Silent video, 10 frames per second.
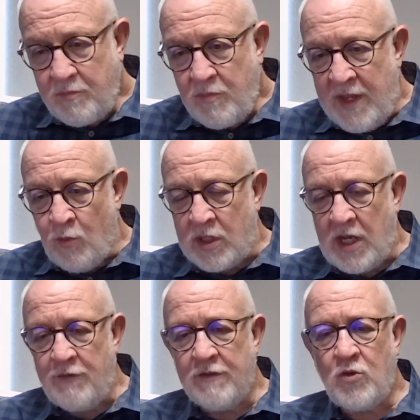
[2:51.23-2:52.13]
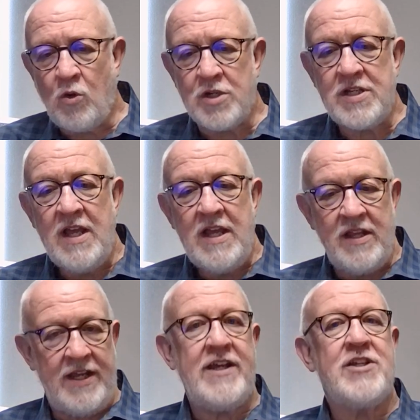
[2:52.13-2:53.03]
We'll cover, of course,
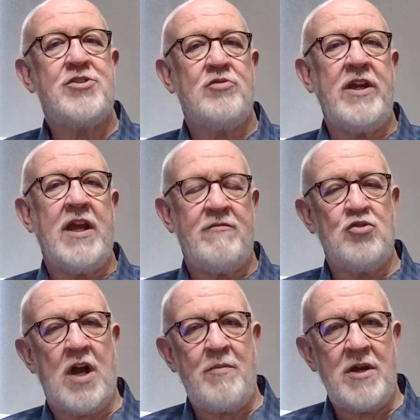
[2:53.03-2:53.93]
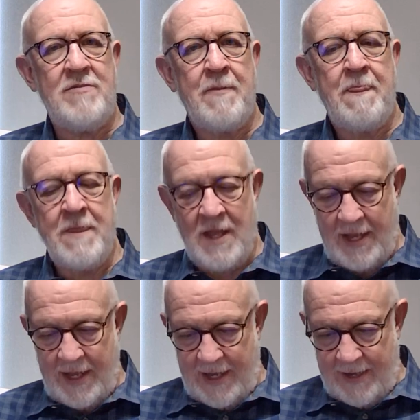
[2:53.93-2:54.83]
the history of drama,
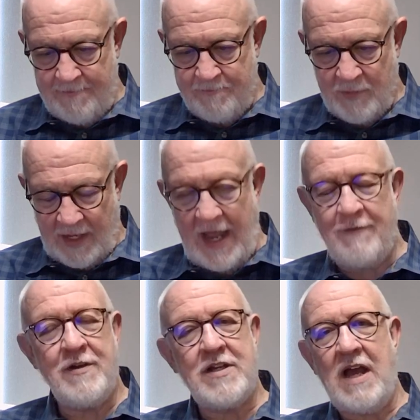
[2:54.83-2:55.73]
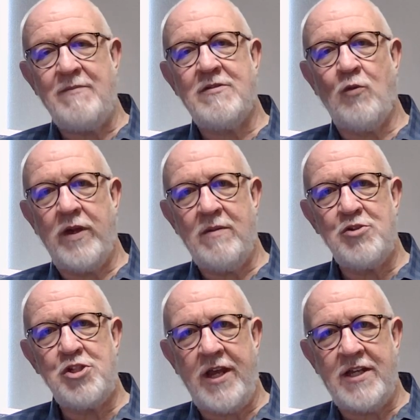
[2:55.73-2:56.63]
the life and times of William
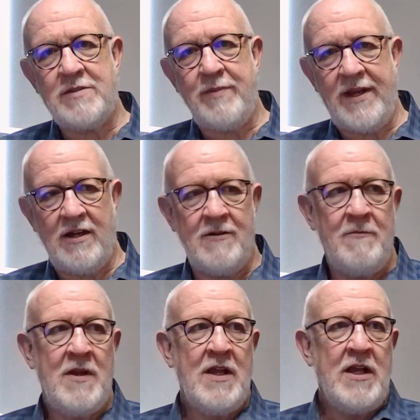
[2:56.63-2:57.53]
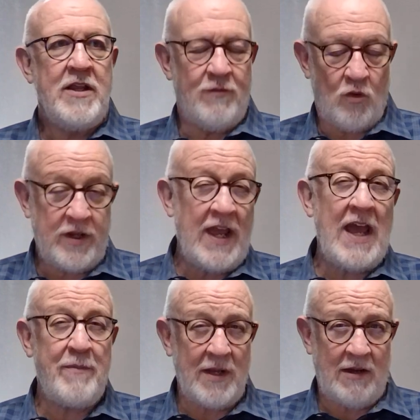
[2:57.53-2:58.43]
Shakespeare, the
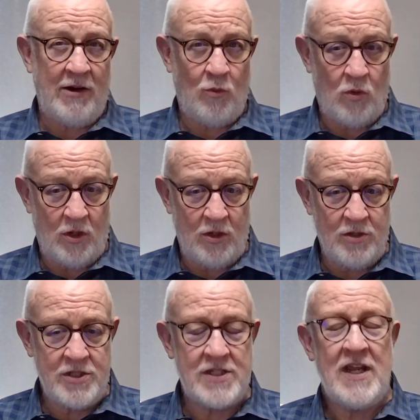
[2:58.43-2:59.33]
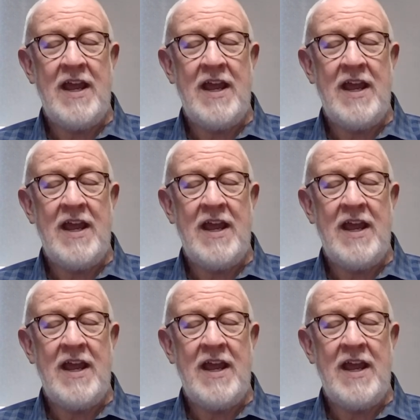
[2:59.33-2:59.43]
vocabulary words,